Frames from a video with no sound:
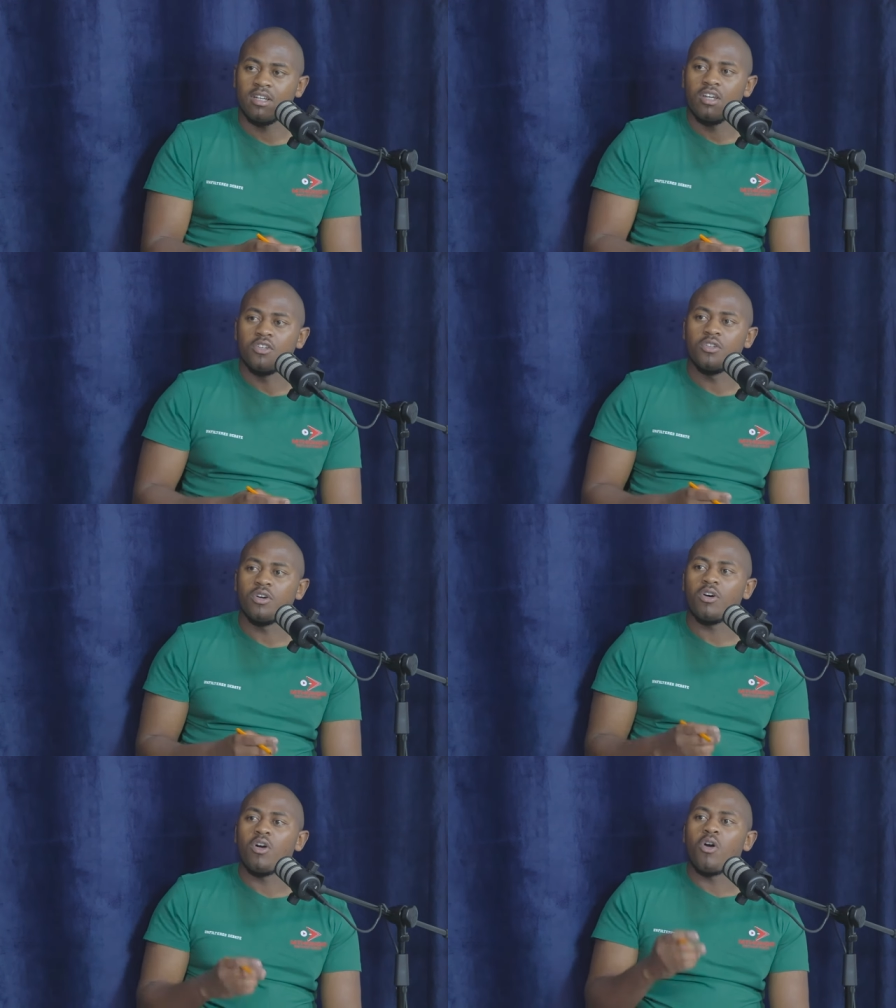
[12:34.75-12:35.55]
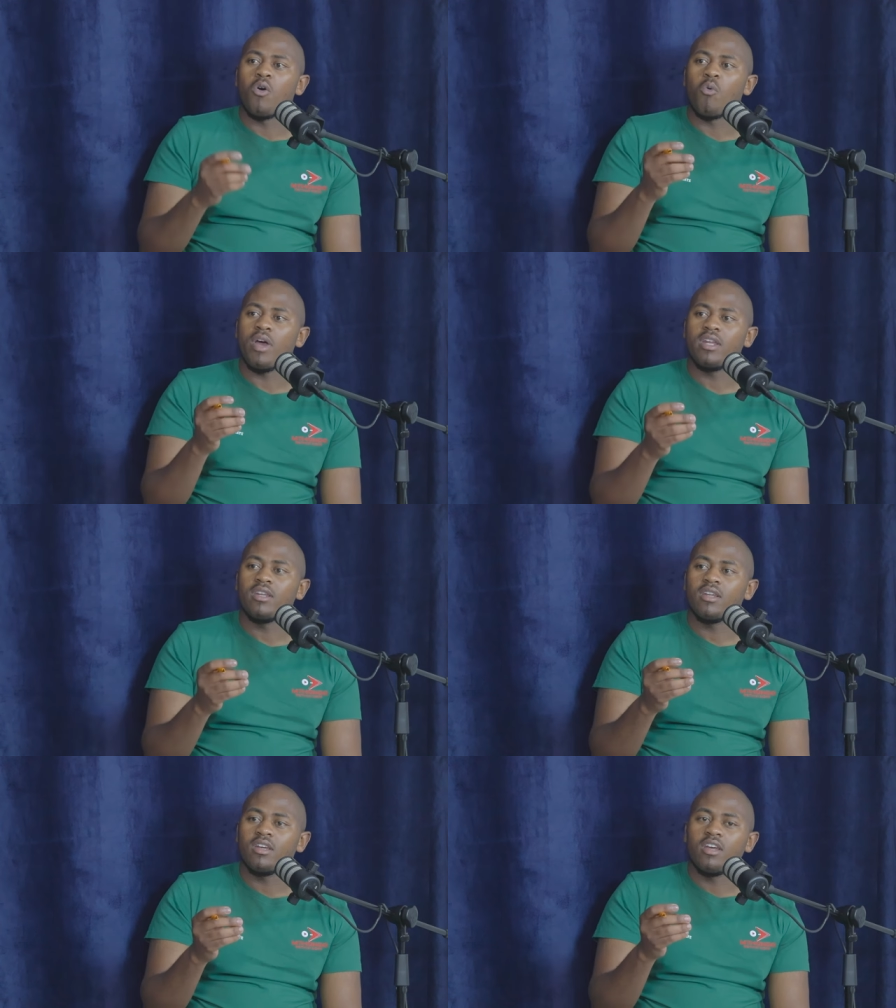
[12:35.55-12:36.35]
You know,
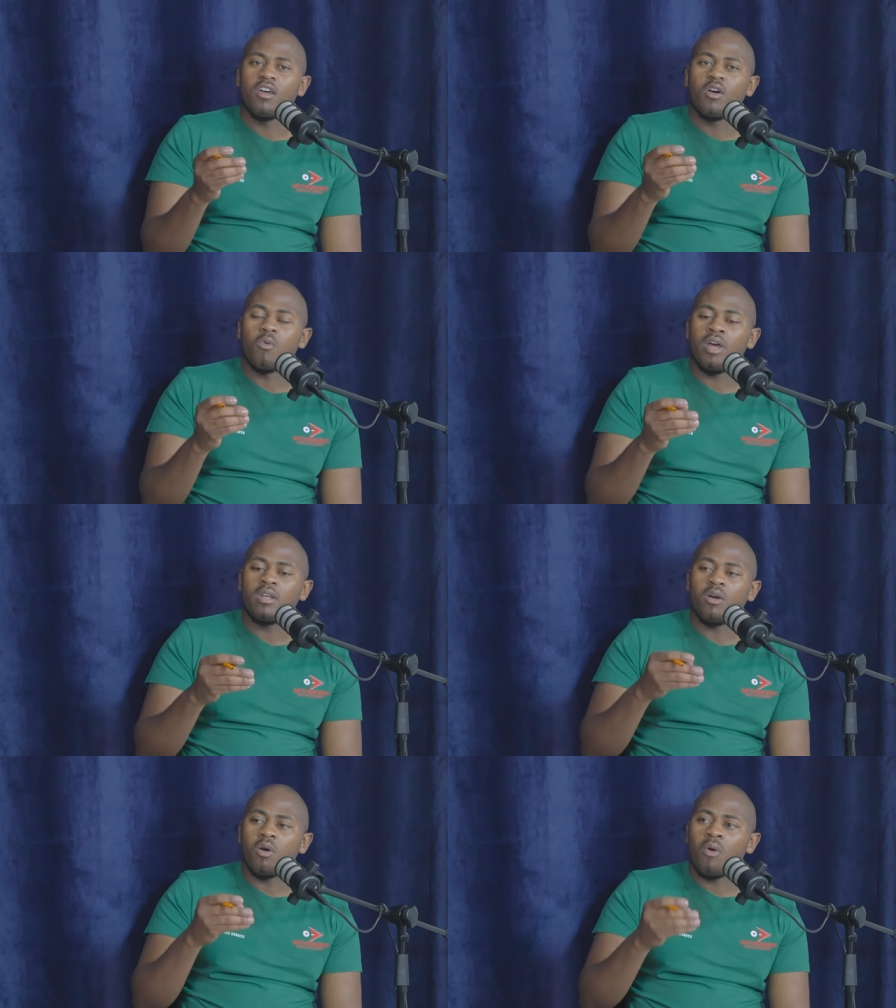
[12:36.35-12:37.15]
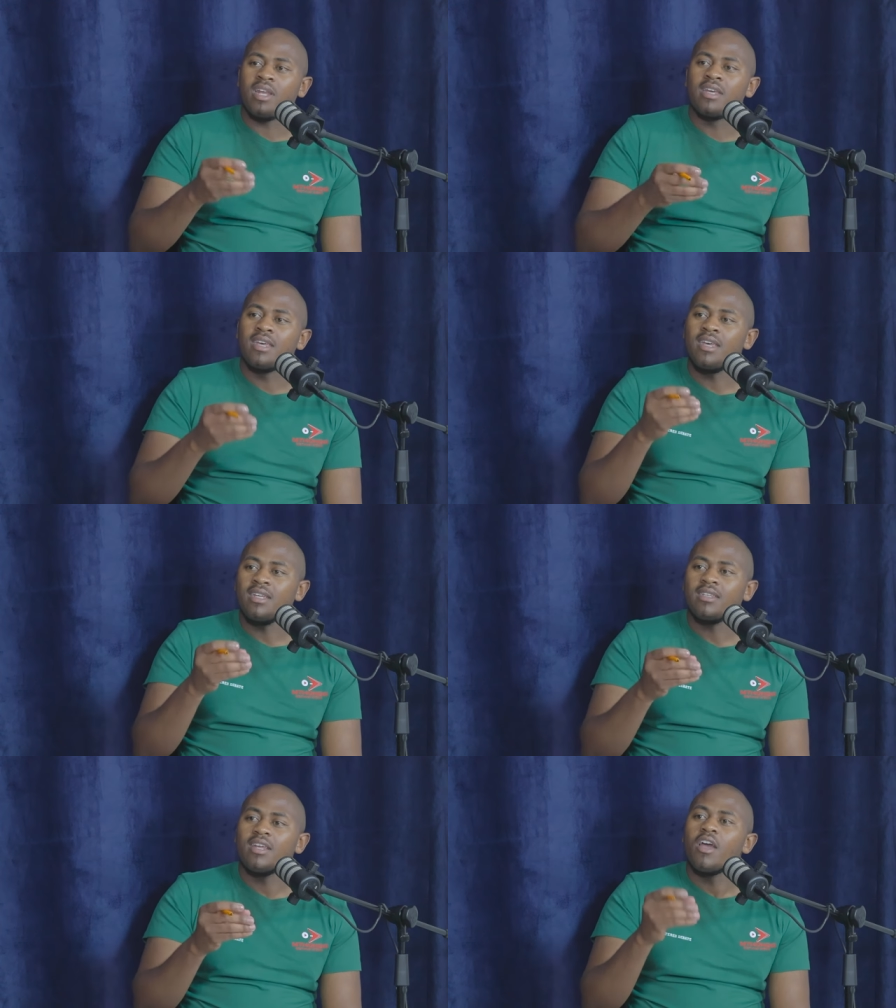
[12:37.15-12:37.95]
when when when he